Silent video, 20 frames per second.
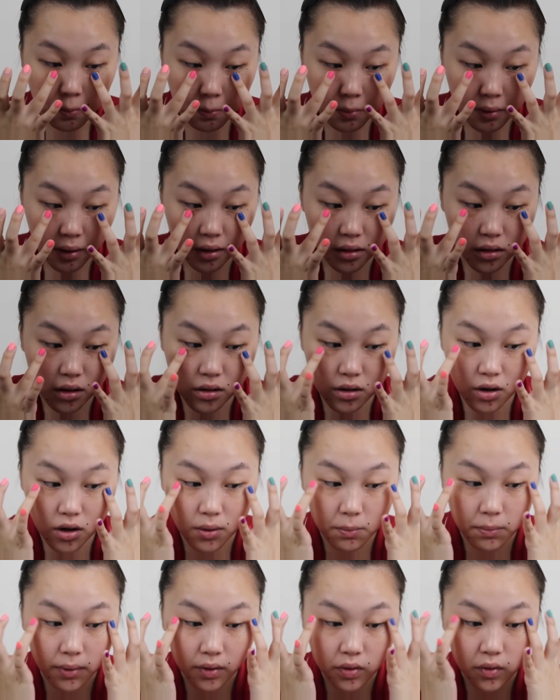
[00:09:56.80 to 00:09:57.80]
but I think there
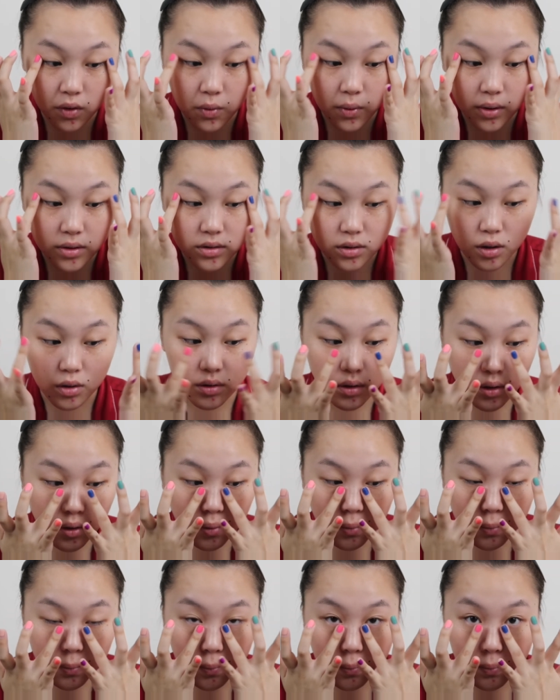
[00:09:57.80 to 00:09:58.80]
are better ones out there
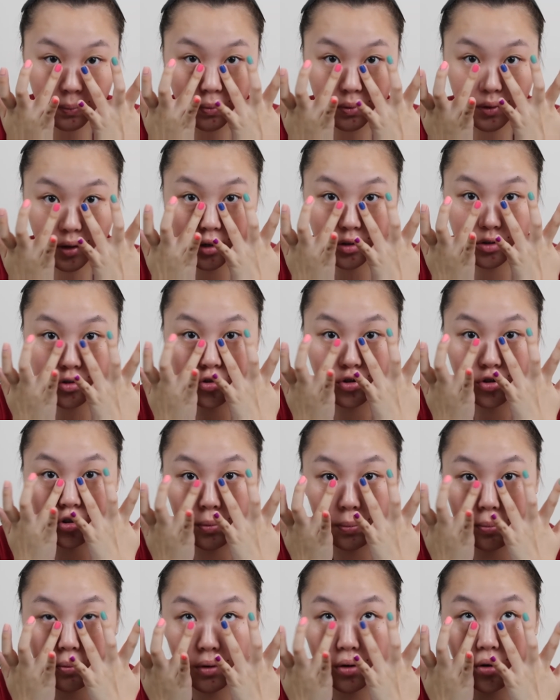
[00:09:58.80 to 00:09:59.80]
that's
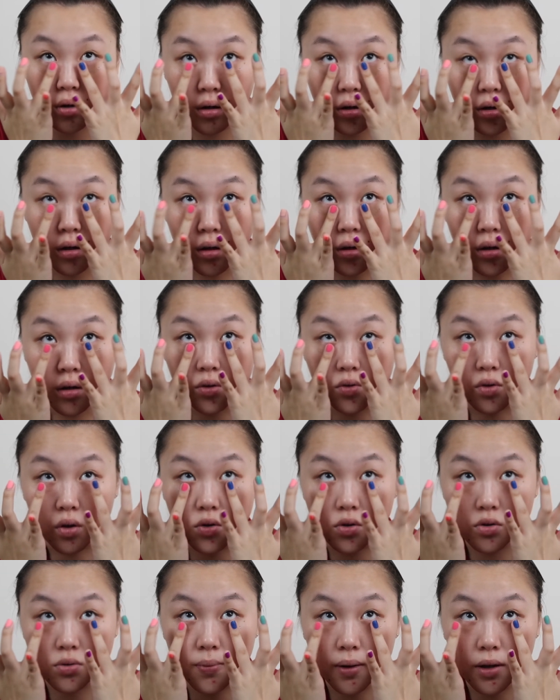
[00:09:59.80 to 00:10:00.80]
cheaper. So
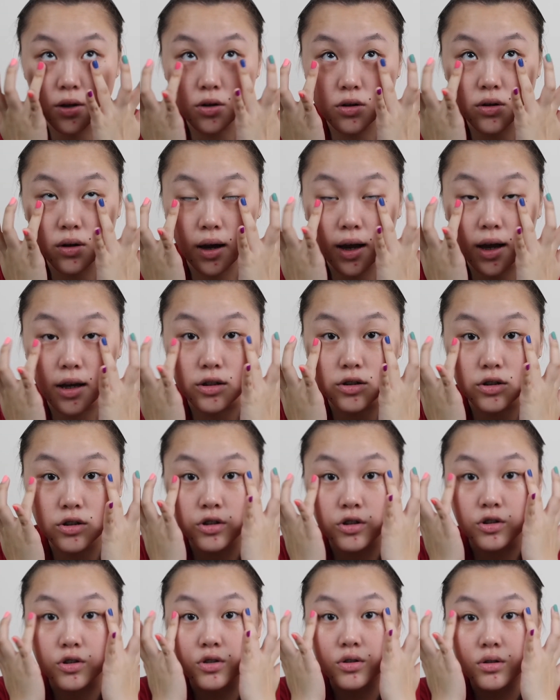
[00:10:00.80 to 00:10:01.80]
I
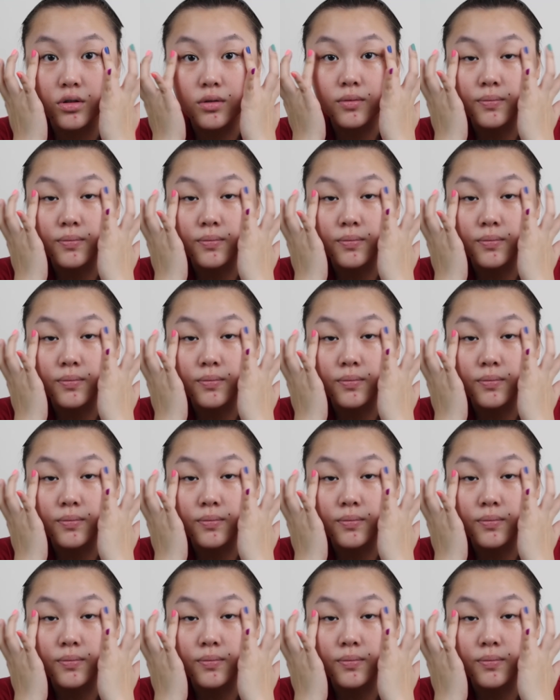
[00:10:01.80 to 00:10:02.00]
just use